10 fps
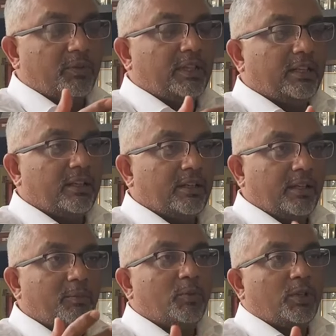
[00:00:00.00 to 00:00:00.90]
give the
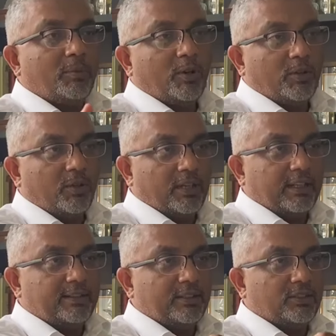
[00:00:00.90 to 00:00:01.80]
input about the
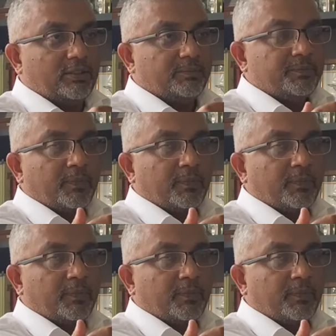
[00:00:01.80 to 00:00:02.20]
organization.